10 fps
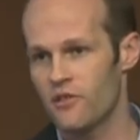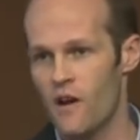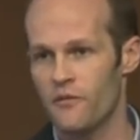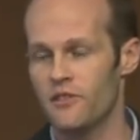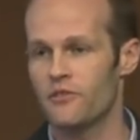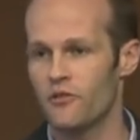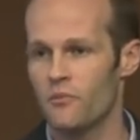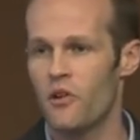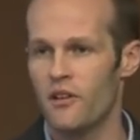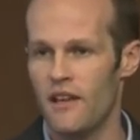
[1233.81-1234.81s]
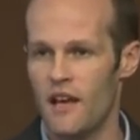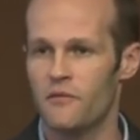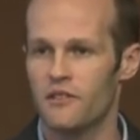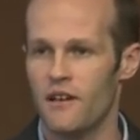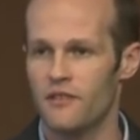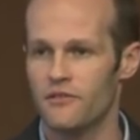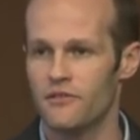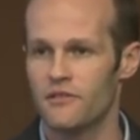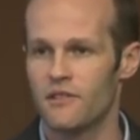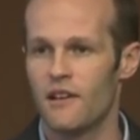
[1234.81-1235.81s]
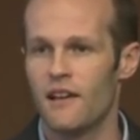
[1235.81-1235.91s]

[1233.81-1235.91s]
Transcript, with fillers: off these third party advertisers.